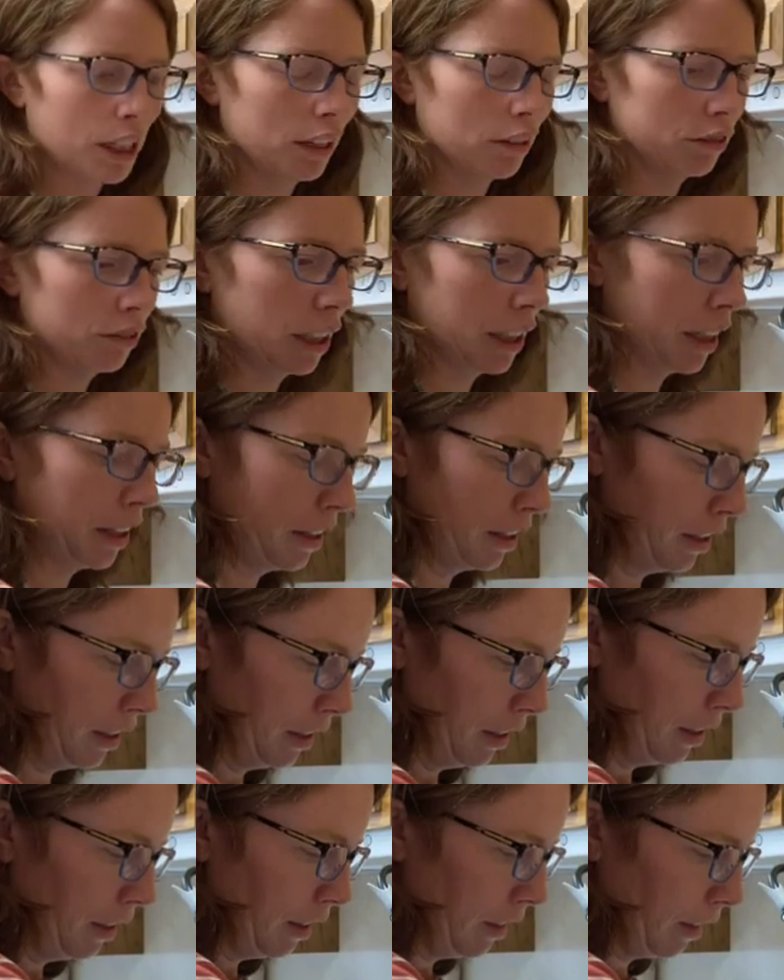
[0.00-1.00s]
kind of funny.
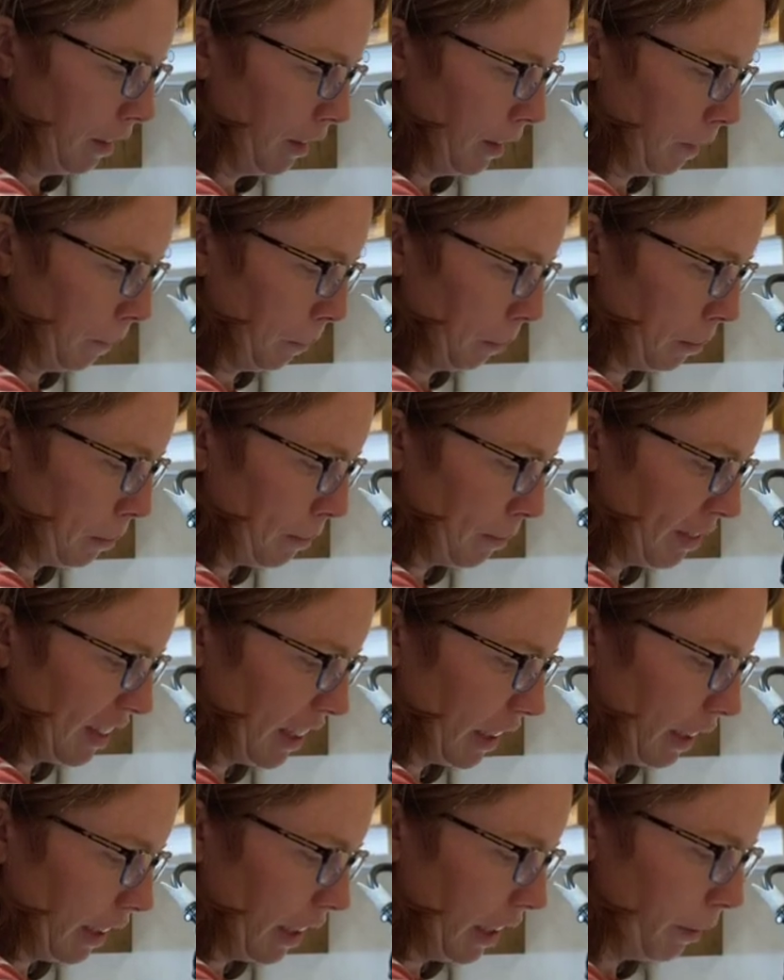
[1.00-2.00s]

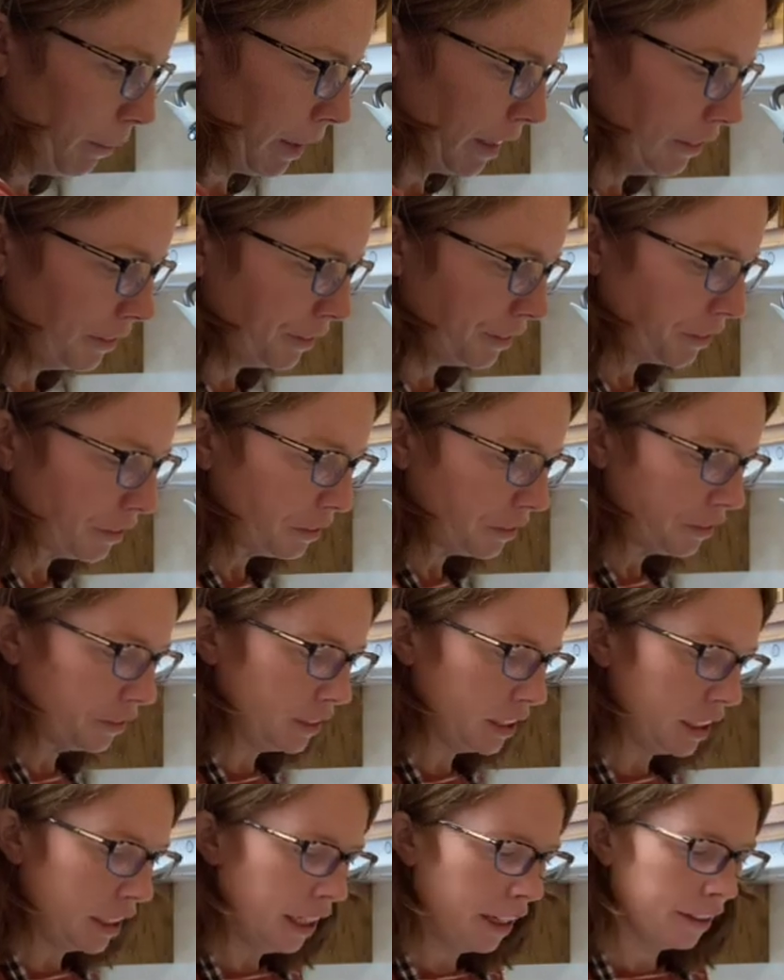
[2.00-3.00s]
Anyway,
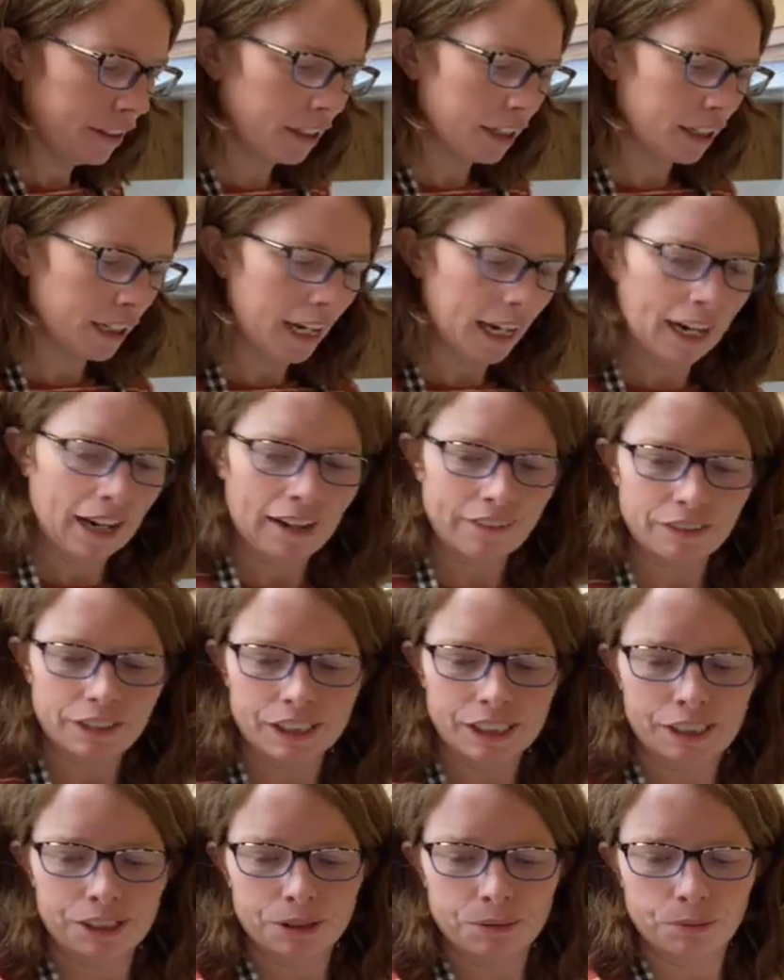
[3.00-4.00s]
and then half a
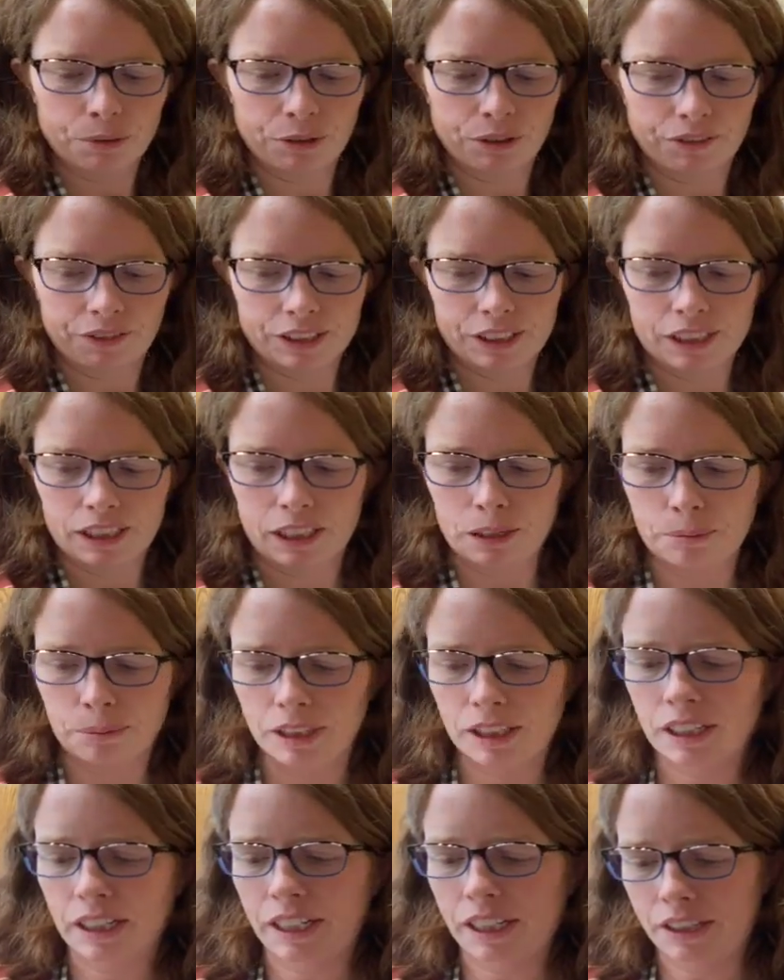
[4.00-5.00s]
teaspoon of
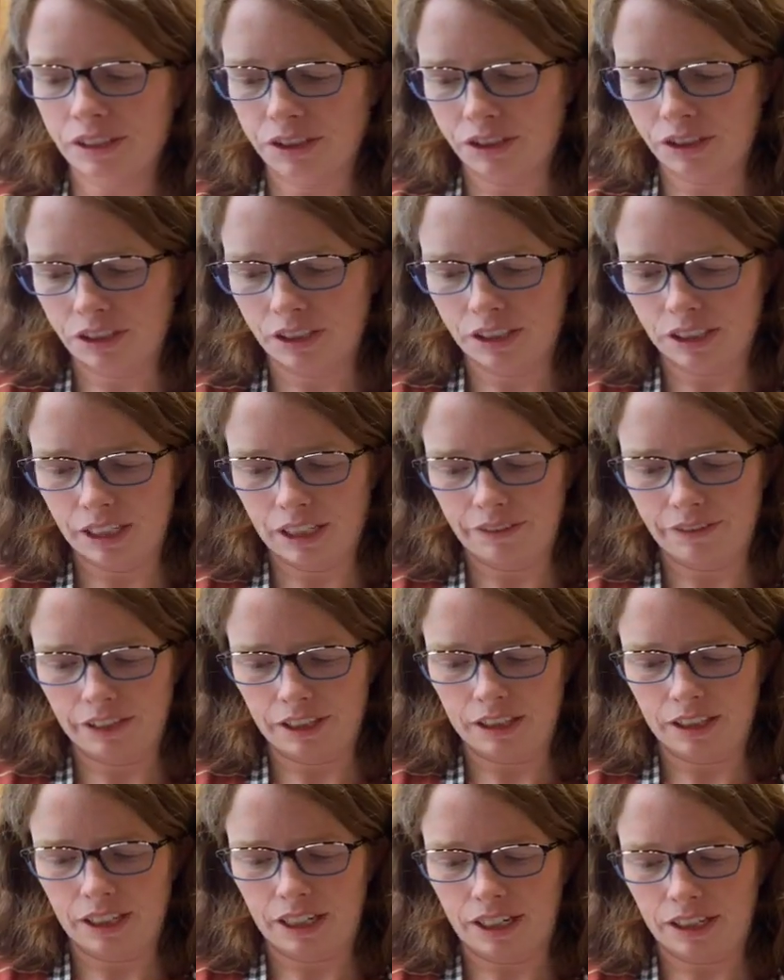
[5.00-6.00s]
cinnamon, I guess, just to give it
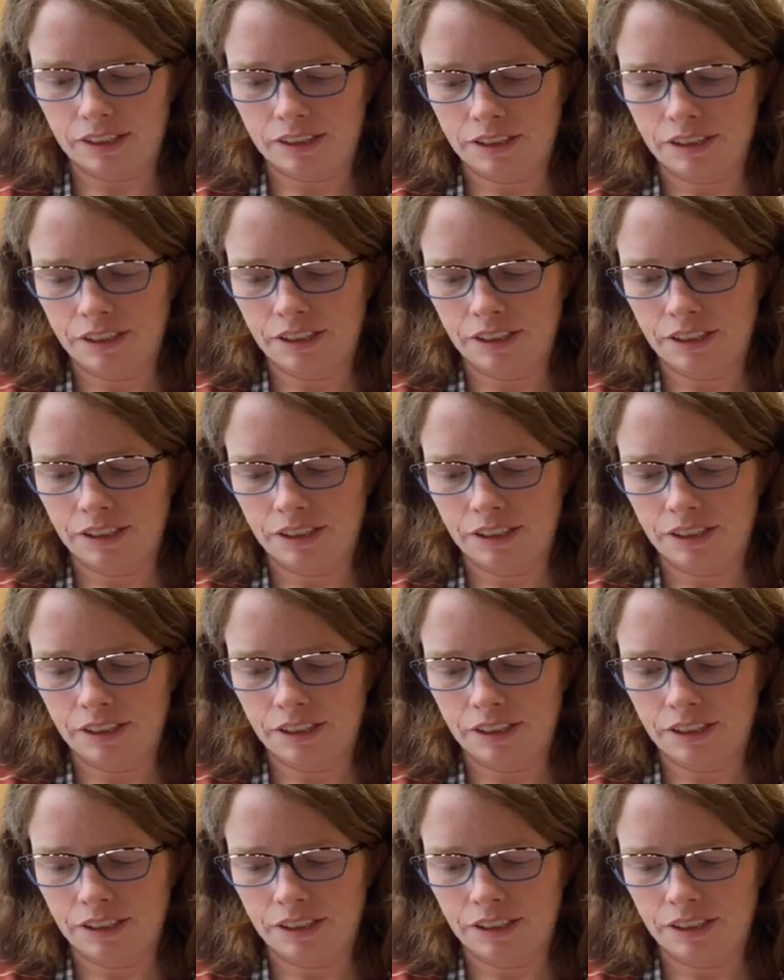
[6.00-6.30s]
that,